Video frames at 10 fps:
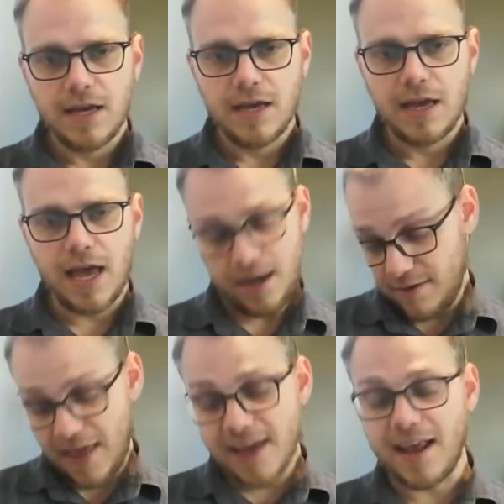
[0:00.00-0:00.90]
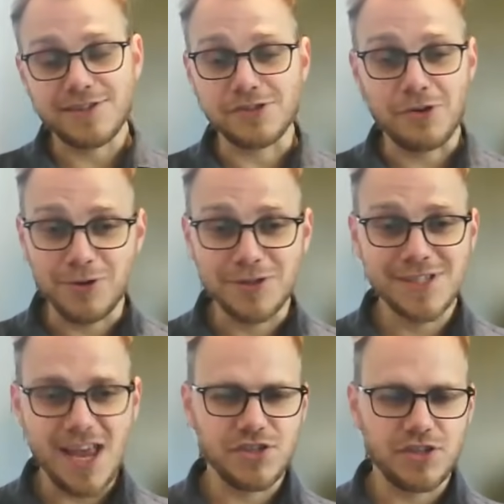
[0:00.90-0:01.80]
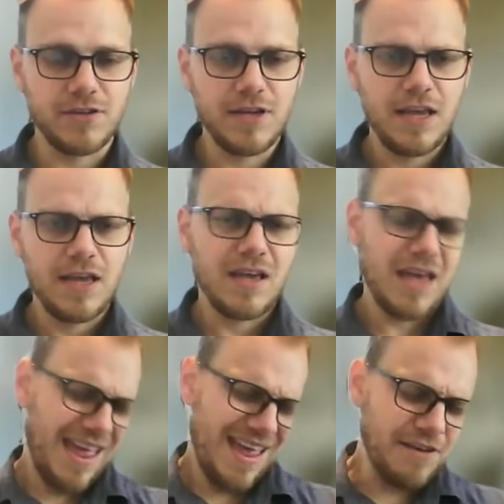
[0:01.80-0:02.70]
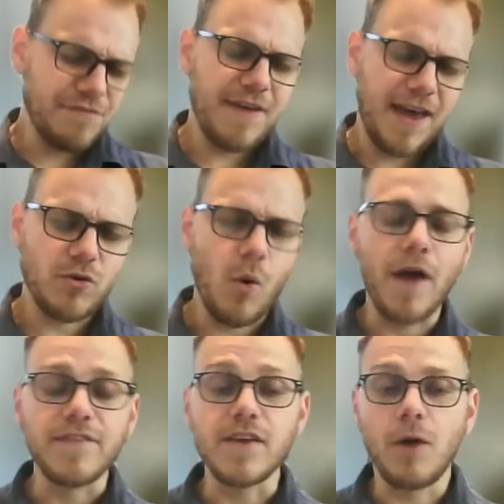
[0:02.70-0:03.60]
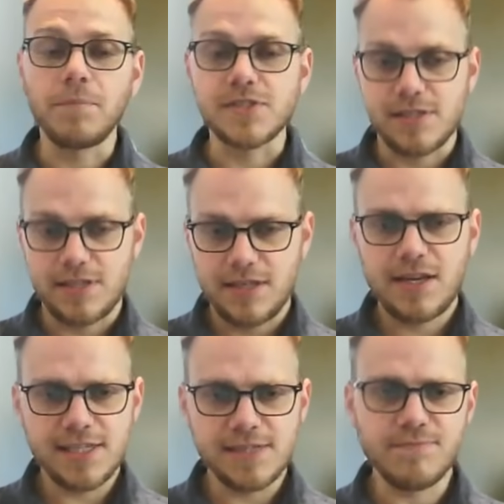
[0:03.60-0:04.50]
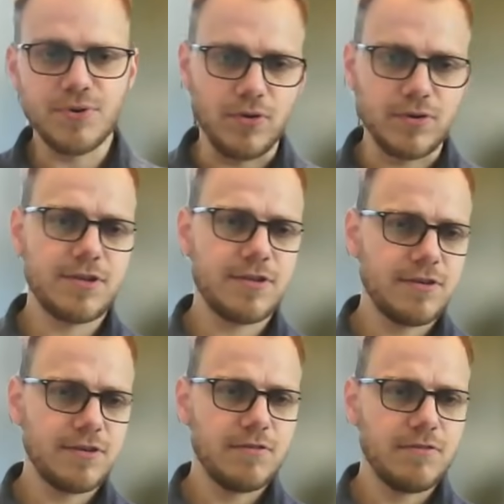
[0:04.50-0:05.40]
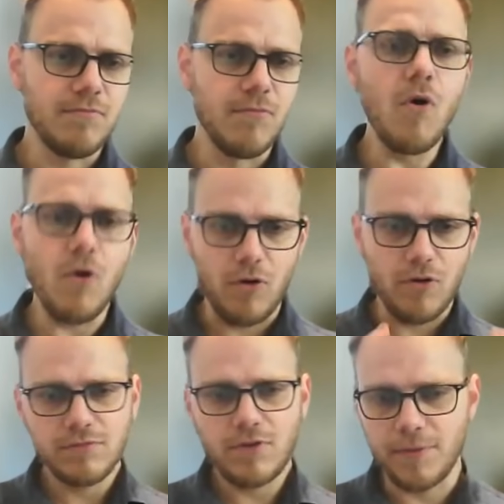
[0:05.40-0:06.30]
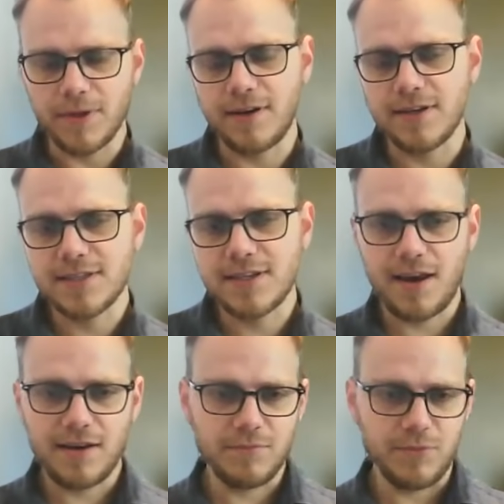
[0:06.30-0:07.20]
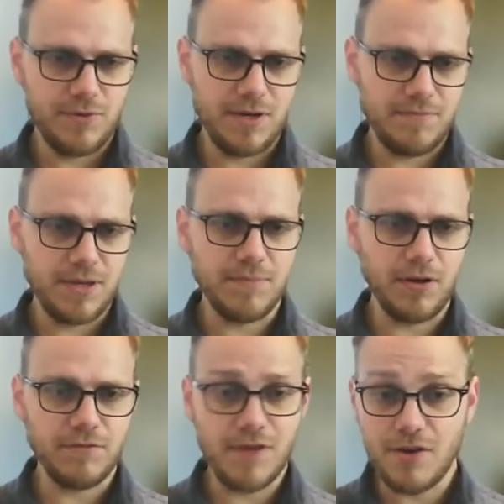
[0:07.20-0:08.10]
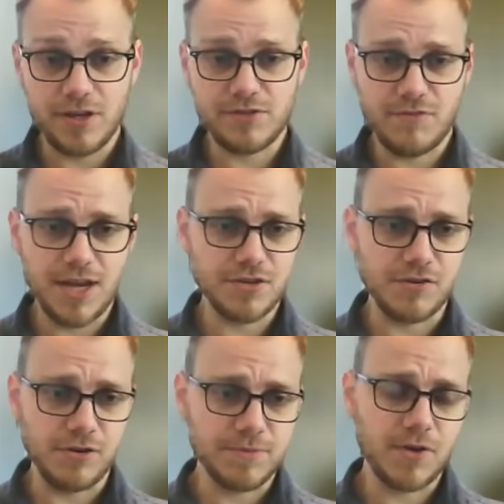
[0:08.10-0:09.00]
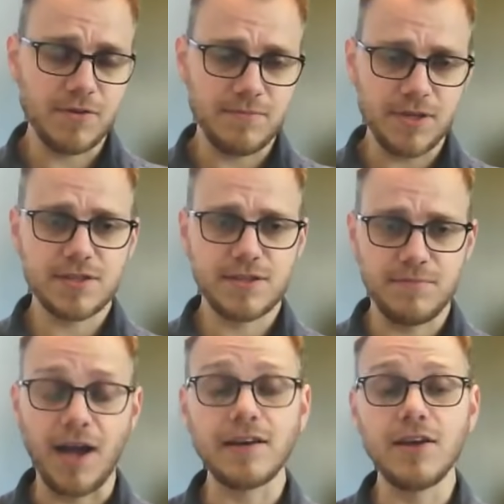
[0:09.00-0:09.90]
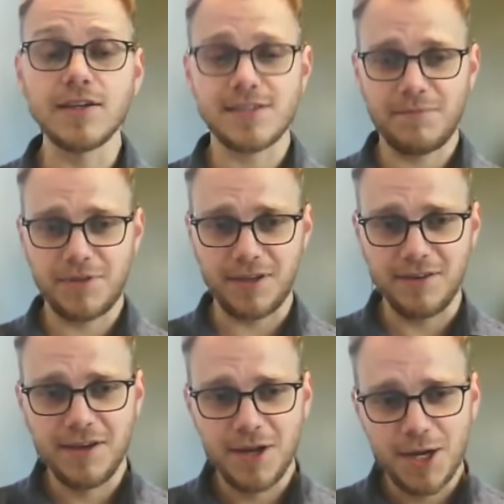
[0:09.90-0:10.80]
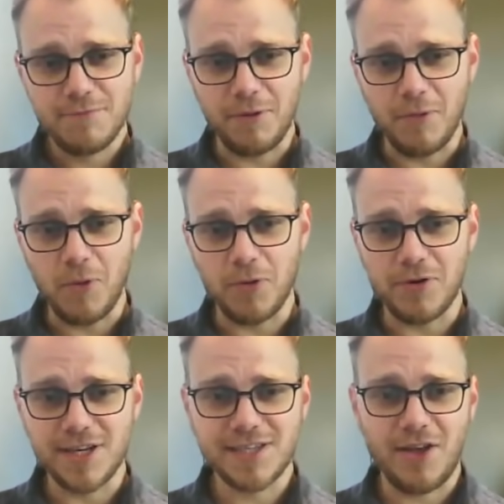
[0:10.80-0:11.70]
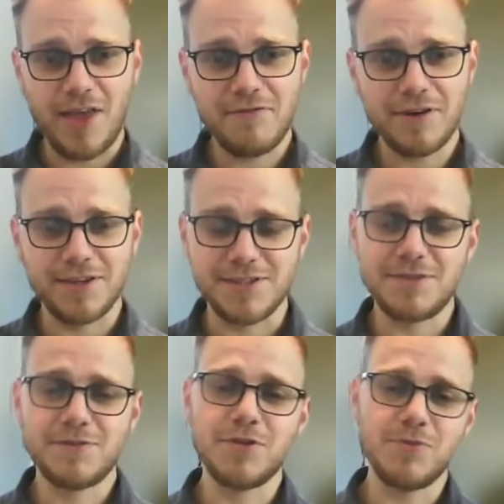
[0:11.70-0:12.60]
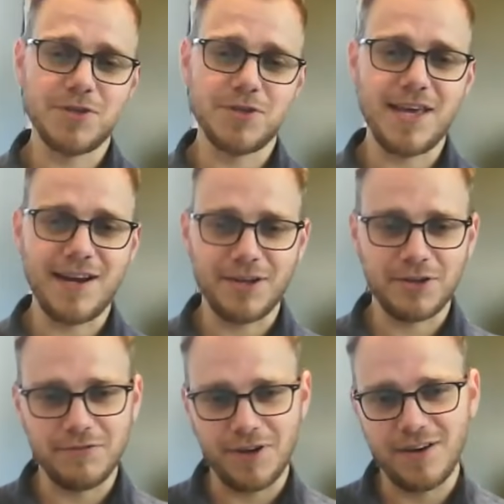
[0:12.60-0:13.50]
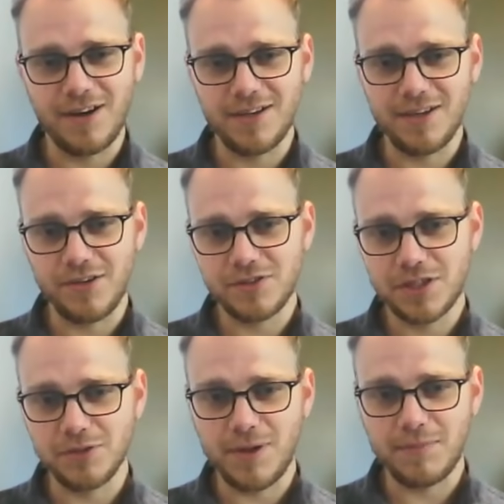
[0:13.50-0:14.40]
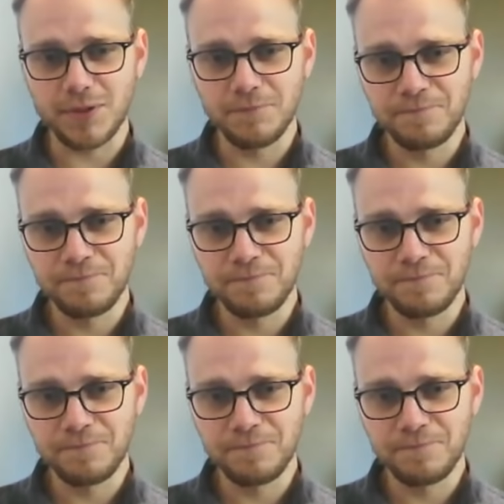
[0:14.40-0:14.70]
And that hasn't caused tension. In fact, quite the opposite. It has brought more common understanding between people of various race groups. So the minister might learn something from ordinary South Africans if she were to get out of her ideological bubble.